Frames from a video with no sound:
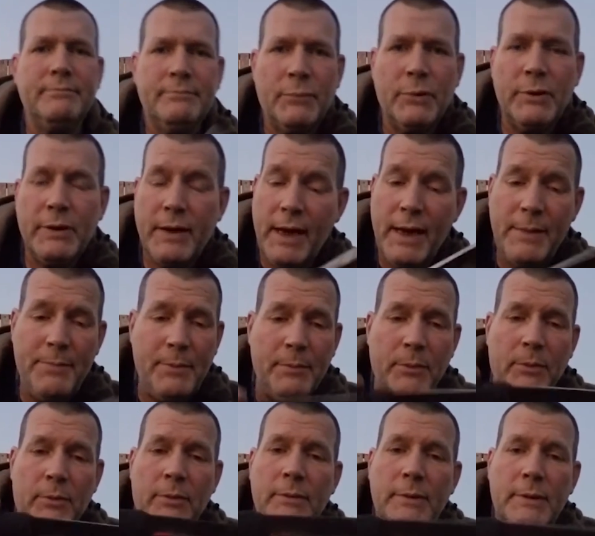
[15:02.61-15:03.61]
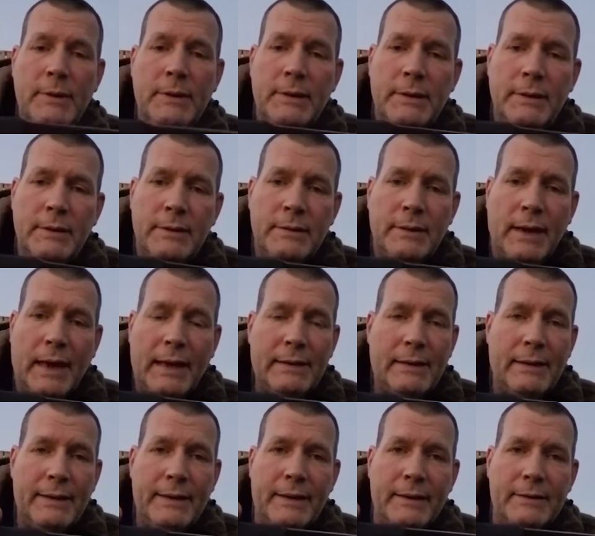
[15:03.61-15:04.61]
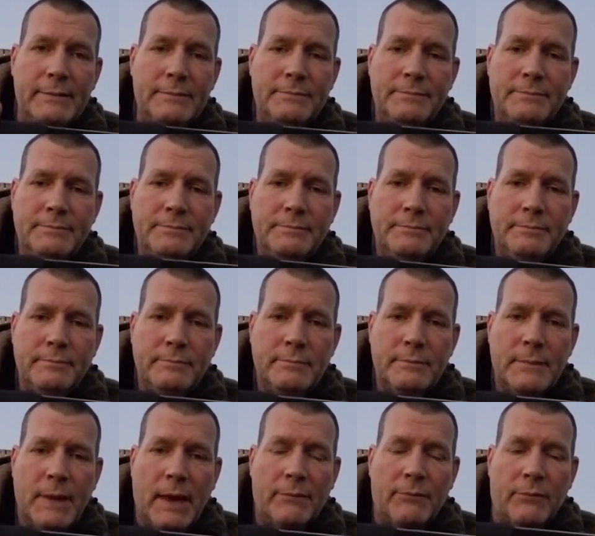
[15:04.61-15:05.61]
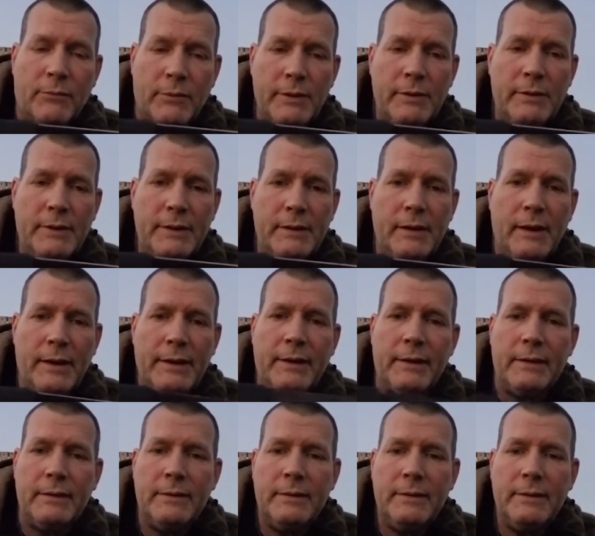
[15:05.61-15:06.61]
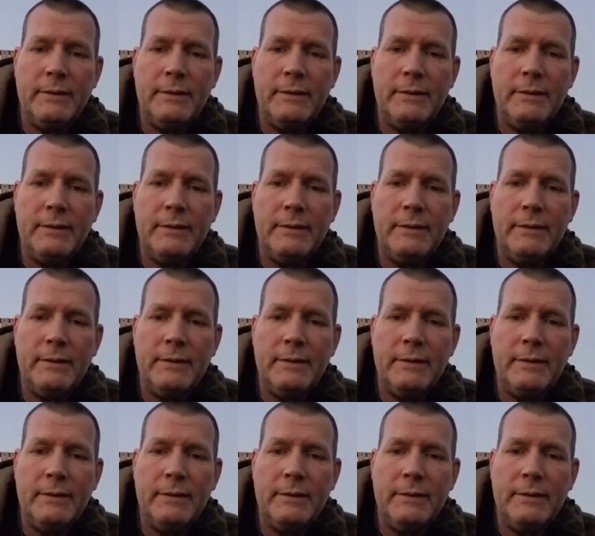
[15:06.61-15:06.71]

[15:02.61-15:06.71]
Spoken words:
Pretty capable. I like it. I really like it.